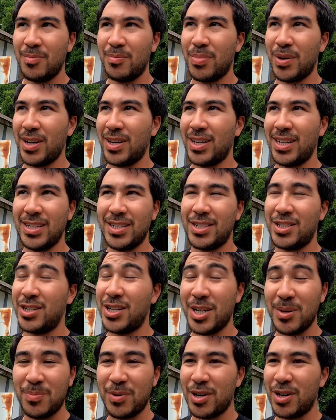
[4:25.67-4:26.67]
but it's
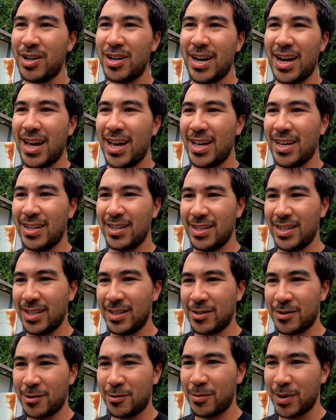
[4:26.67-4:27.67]
cheaper and
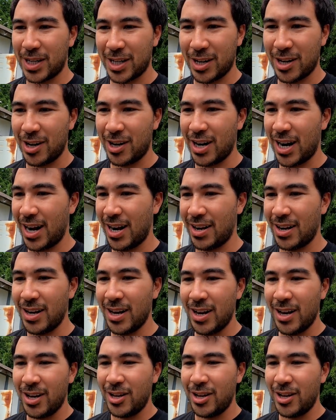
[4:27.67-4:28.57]
it's quicker, and